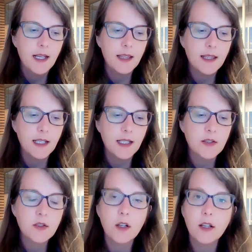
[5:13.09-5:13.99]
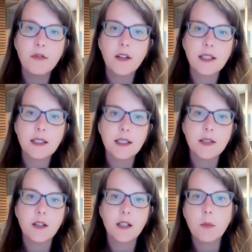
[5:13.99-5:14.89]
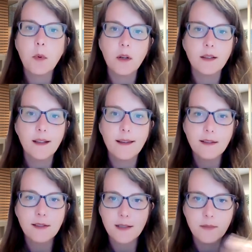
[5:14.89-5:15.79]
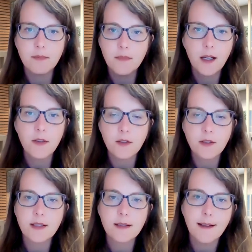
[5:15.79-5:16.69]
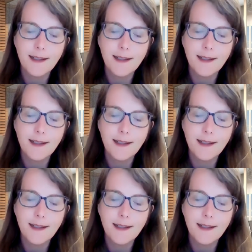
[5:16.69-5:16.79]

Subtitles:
the startup phase is very important. And there's some others